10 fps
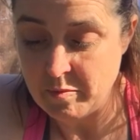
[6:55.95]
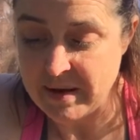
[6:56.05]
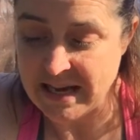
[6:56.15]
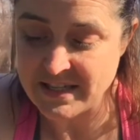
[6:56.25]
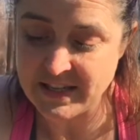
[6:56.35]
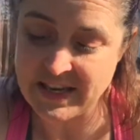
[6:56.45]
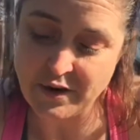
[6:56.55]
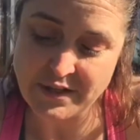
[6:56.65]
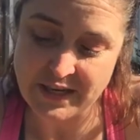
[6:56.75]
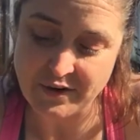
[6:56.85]
past the
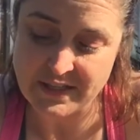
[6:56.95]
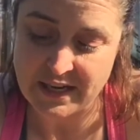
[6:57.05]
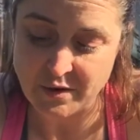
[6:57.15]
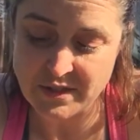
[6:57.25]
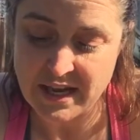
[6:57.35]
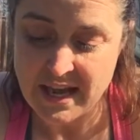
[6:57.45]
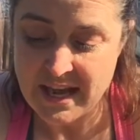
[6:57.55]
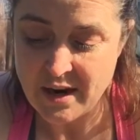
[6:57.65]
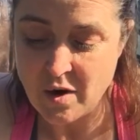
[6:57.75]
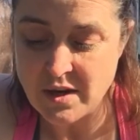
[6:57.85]
caretaker's house,
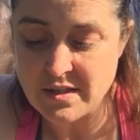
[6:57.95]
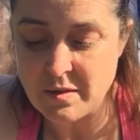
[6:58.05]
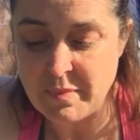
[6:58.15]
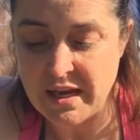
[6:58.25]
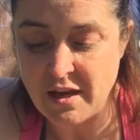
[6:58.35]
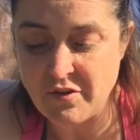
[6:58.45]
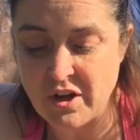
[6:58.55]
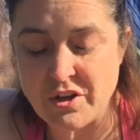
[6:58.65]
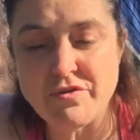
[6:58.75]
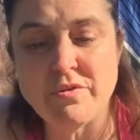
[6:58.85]
and onto the paved
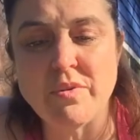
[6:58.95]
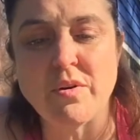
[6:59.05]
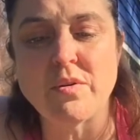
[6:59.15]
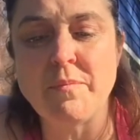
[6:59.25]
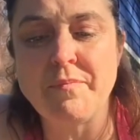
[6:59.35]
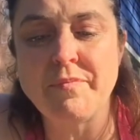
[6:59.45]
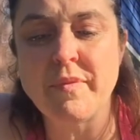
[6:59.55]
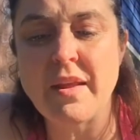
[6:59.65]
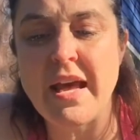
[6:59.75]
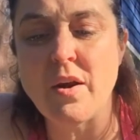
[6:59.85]
country road,
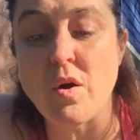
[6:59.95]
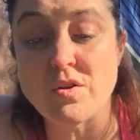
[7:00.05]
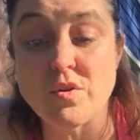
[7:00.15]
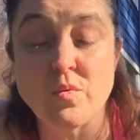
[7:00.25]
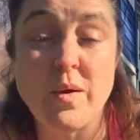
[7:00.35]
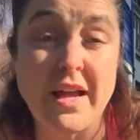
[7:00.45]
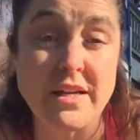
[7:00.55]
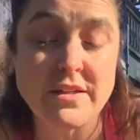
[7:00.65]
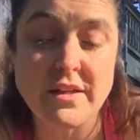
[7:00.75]
and also right,